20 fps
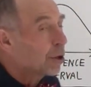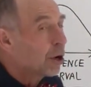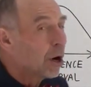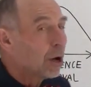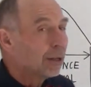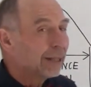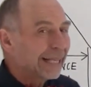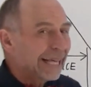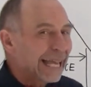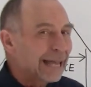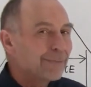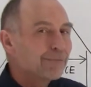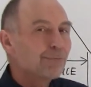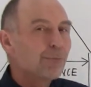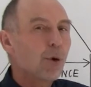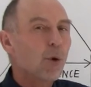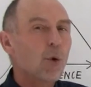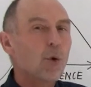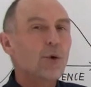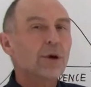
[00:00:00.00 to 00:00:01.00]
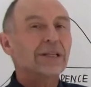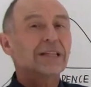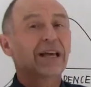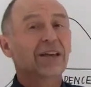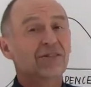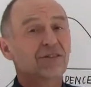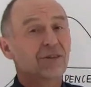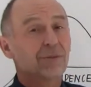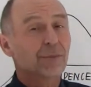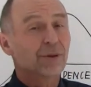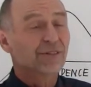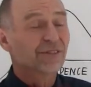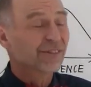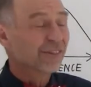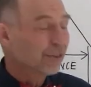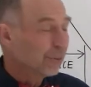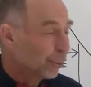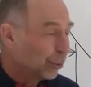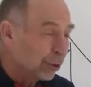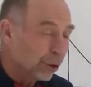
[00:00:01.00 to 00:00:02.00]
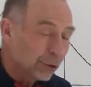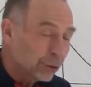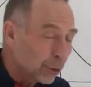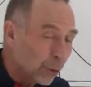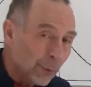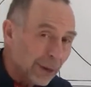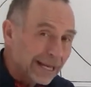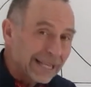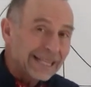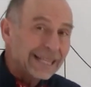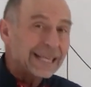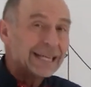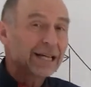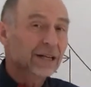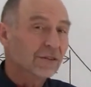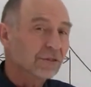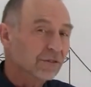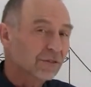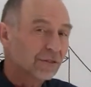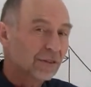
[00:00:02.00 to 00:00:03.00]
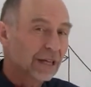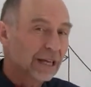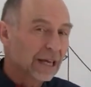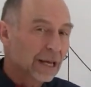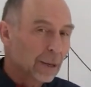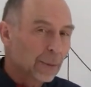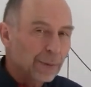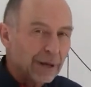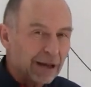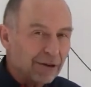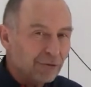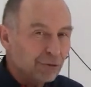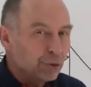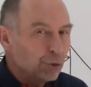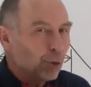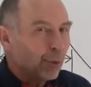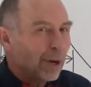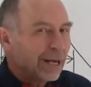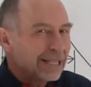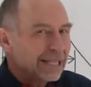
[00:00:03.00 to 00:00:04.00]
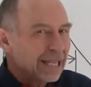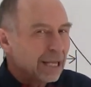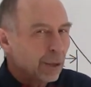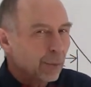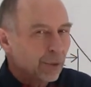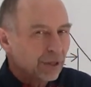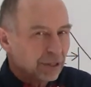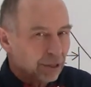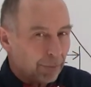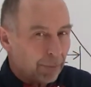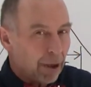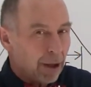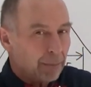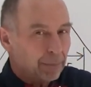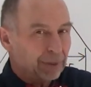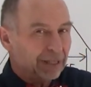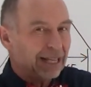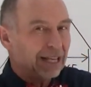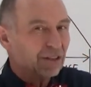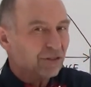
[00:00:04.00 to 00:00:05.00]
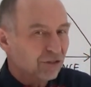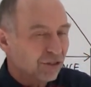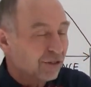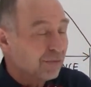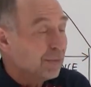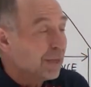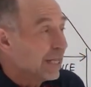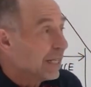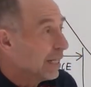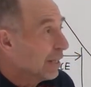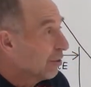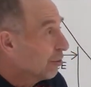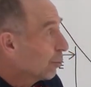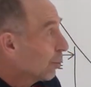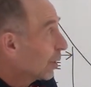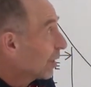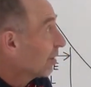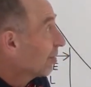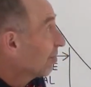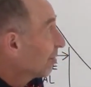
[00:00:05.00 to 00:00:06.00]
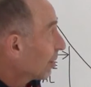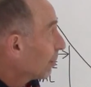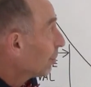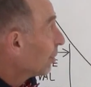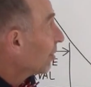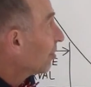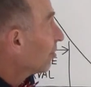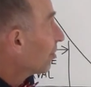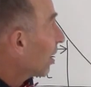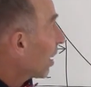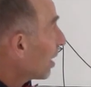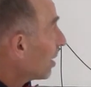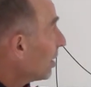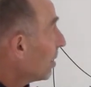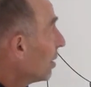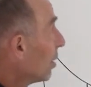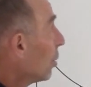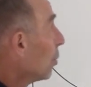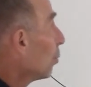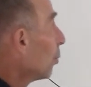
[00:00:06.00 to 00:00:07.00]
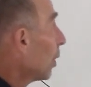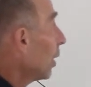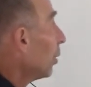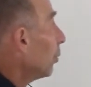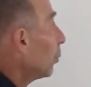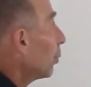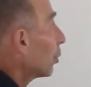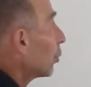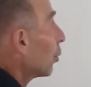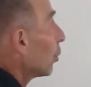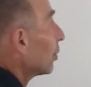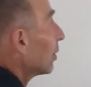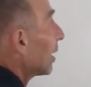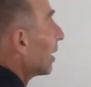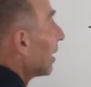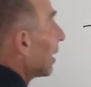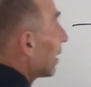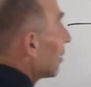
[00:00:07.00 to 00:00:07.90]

we call a point estimate. Since we don't know anything else, we have no idea what the population mean is, we can simply say, well, we're going to